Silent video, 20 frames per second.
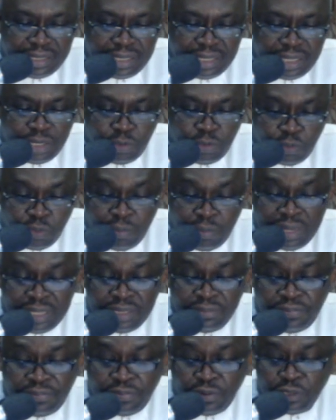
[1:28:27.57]
a
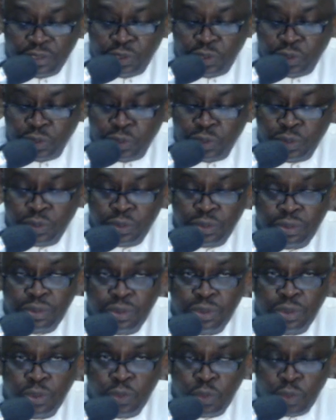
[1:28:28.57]
woman for you
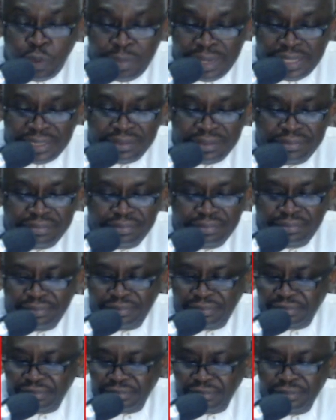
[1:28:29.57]
women.
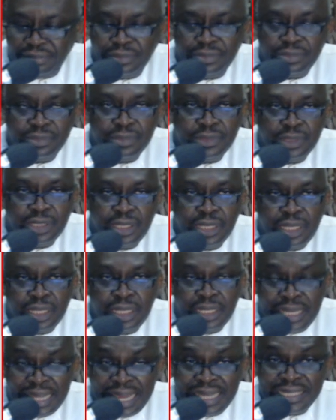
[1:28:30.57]

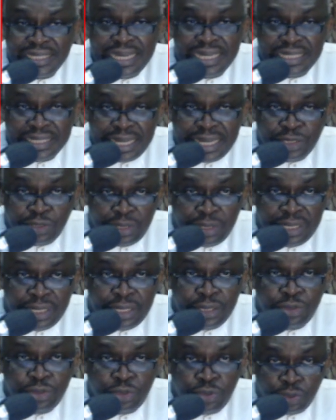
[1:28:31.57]
The answer is
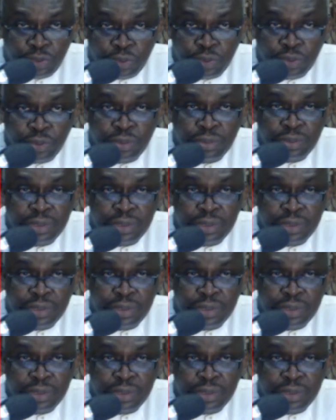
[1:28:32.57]
actually cool.